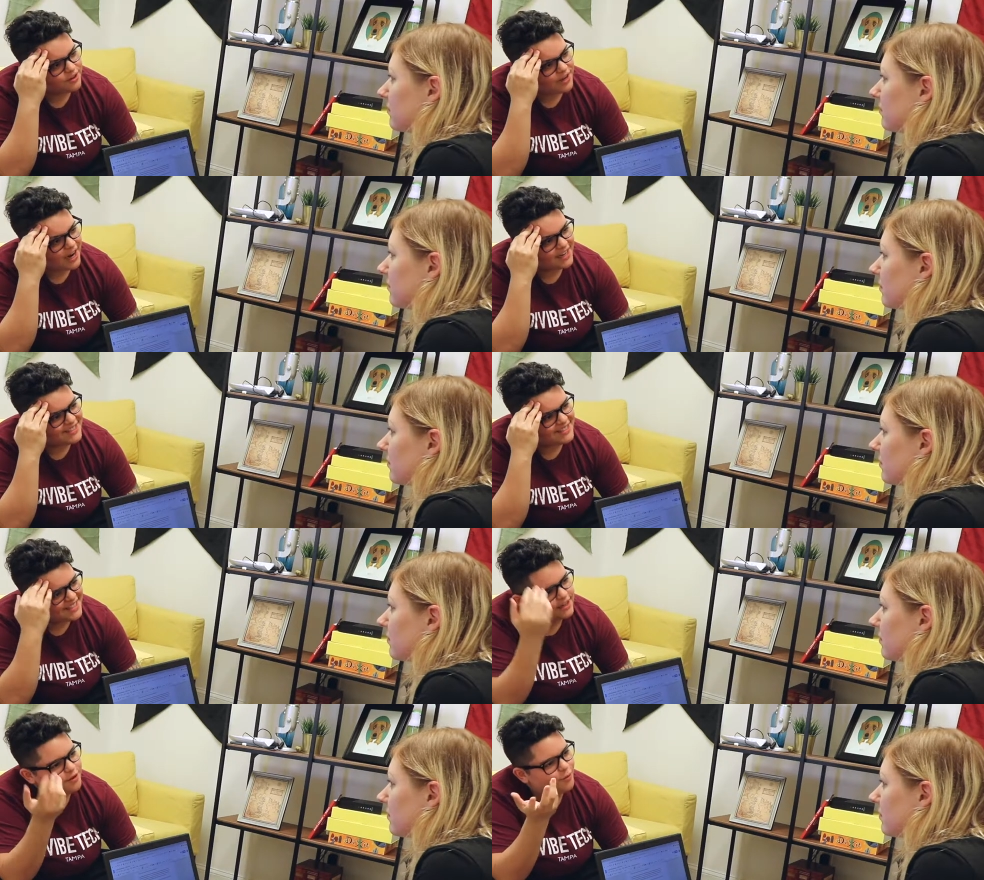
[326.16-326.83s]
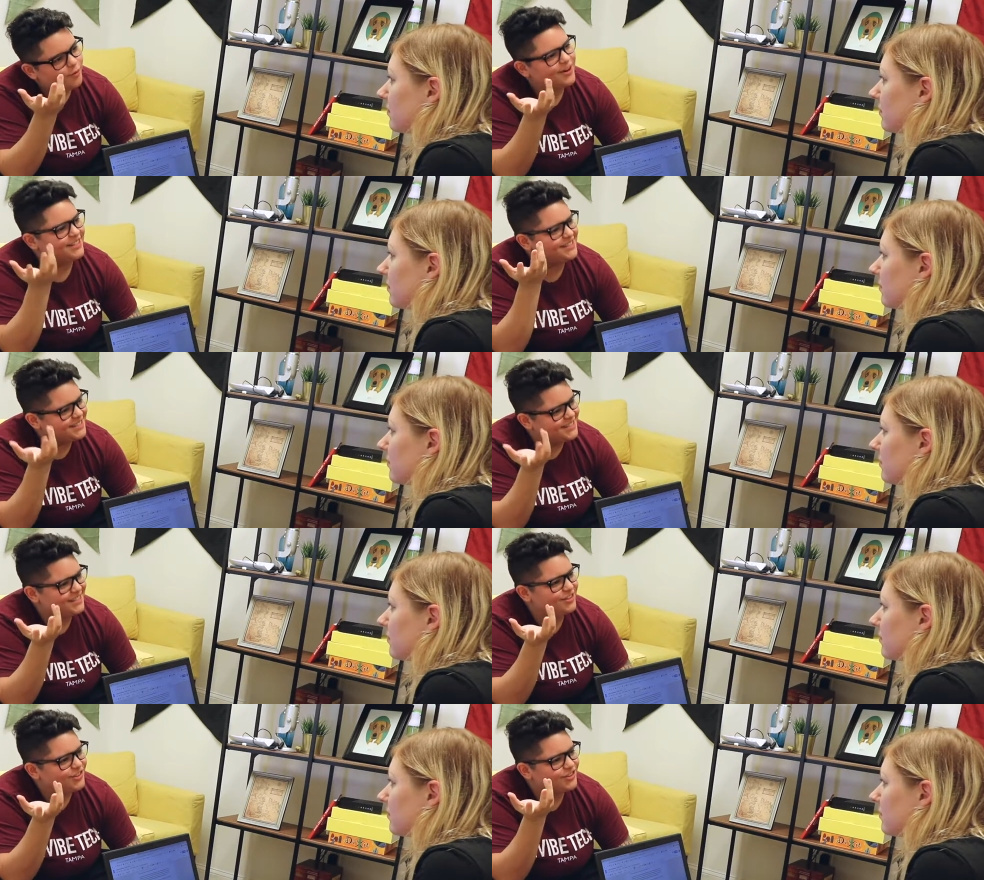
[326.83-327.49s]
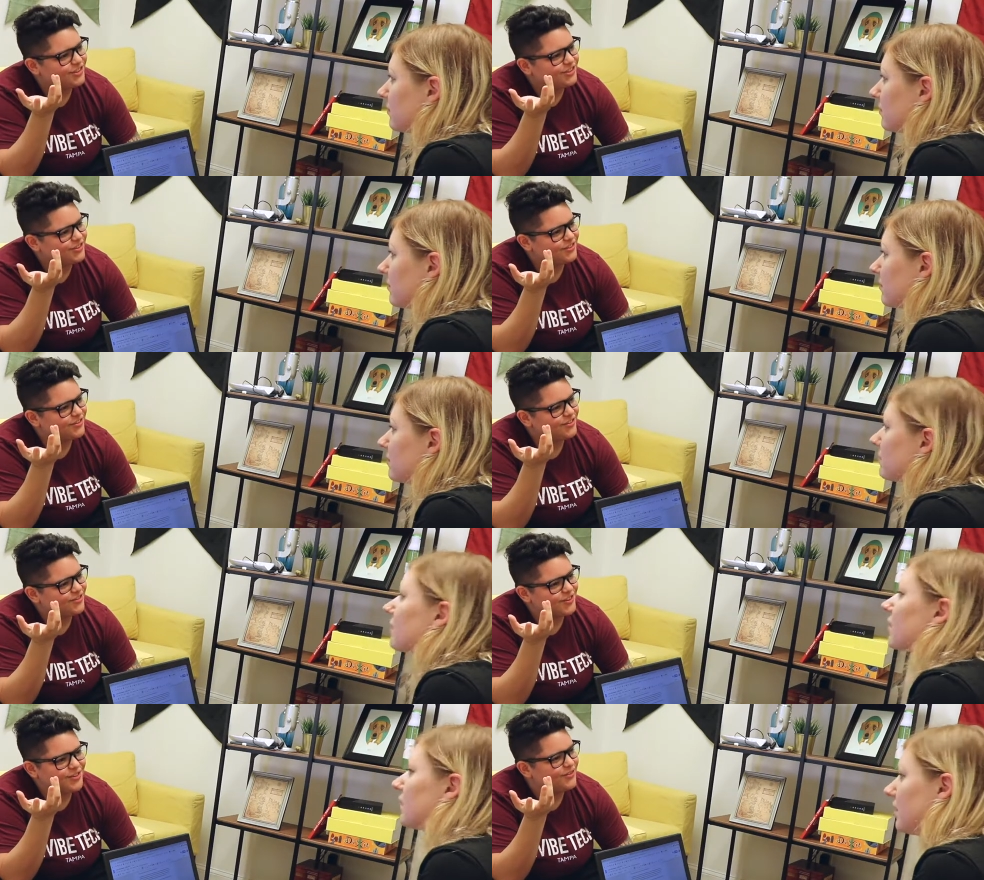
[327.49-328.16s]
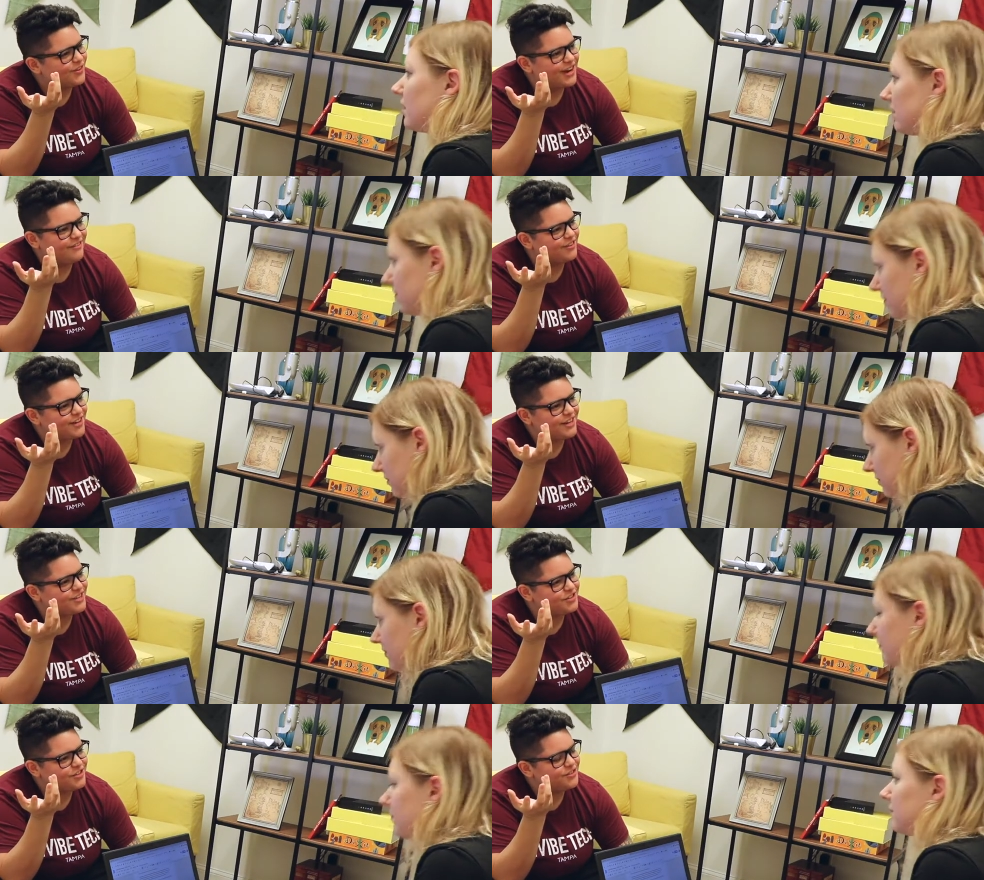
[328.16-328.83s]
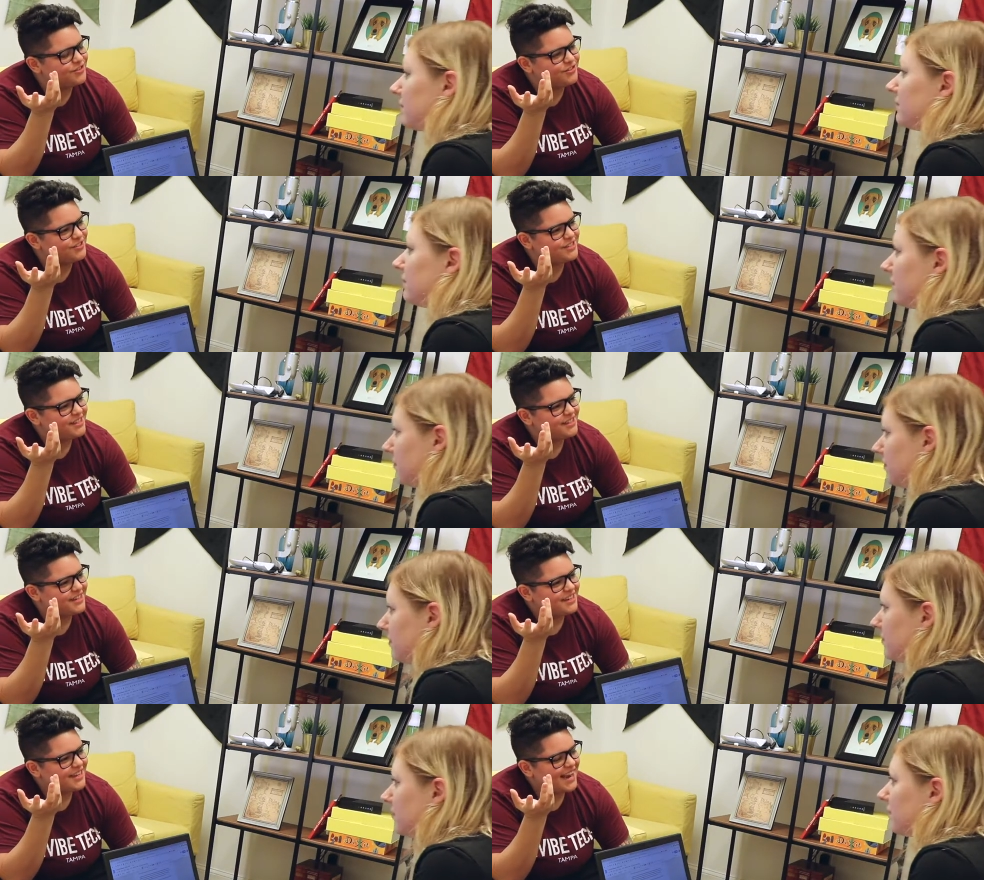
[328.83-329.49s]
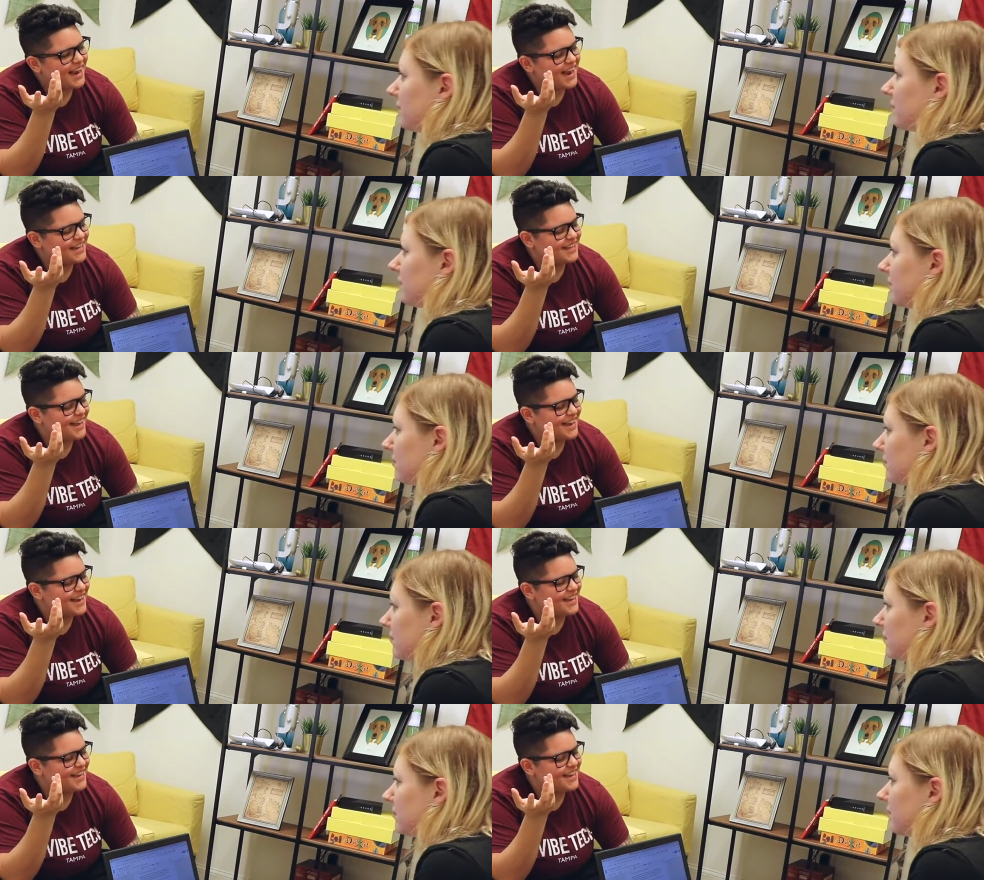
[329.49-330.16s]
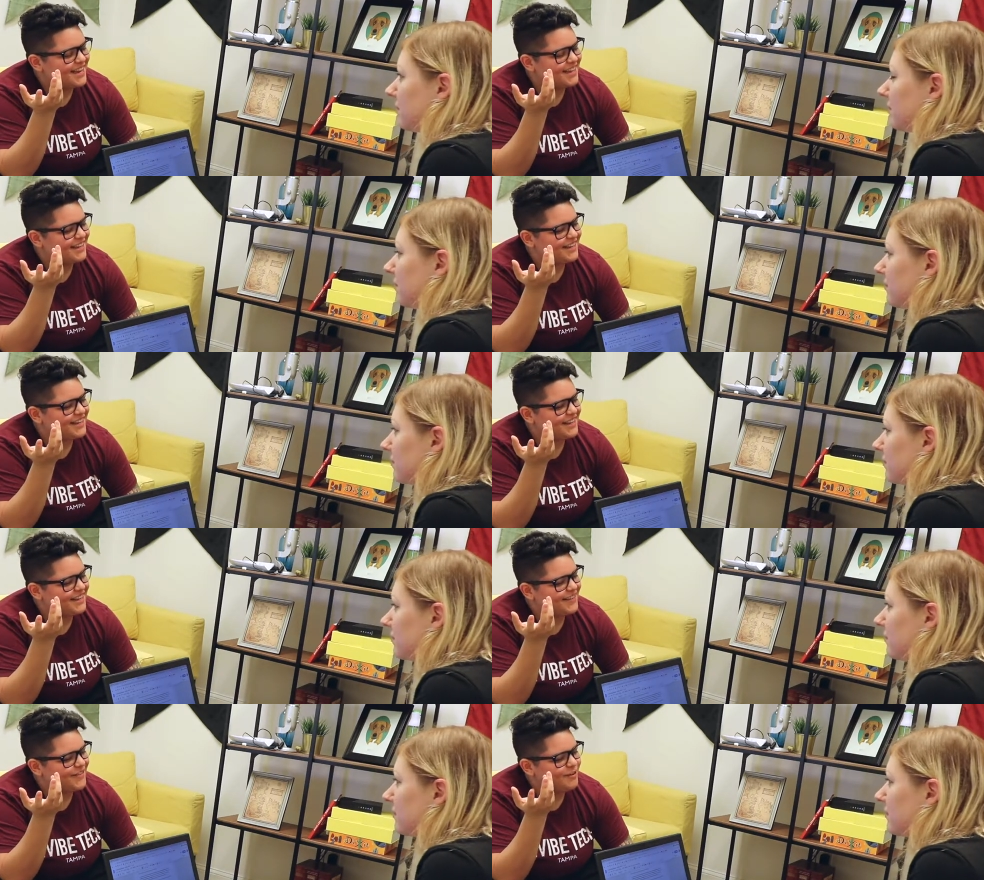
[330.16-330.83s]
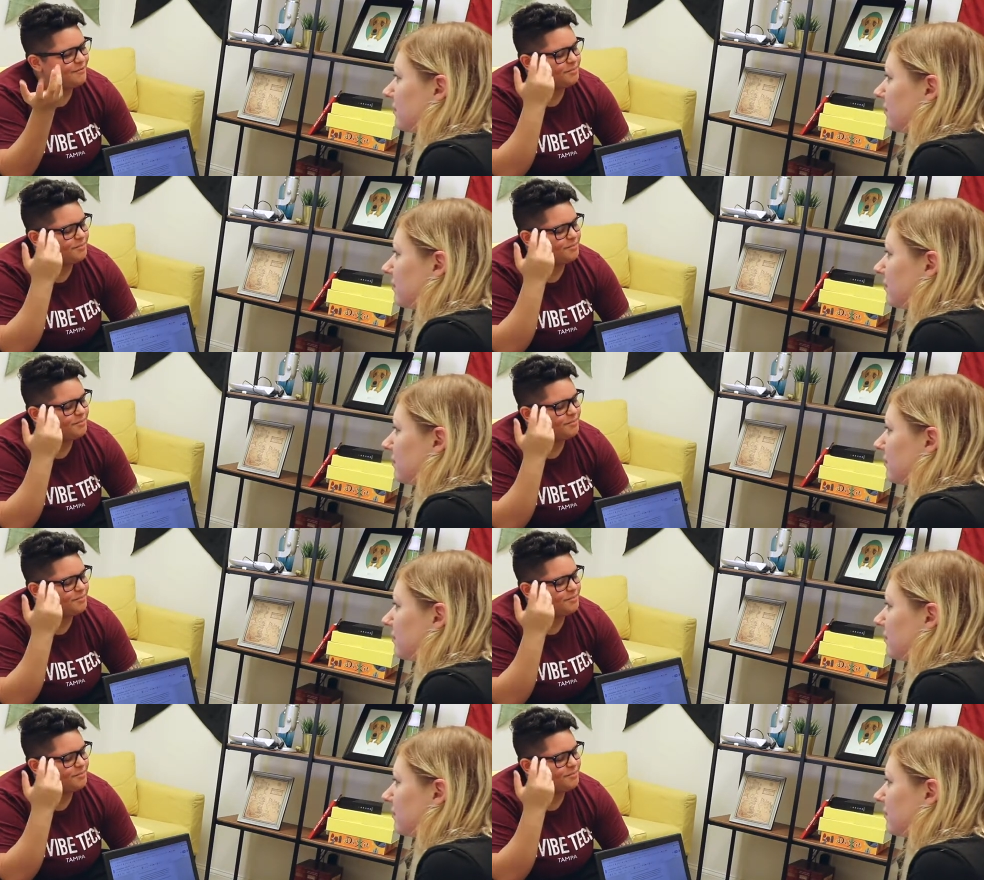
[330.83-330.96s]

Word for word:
Speaker 1: I didn't want to deal with whatever issues, and like it when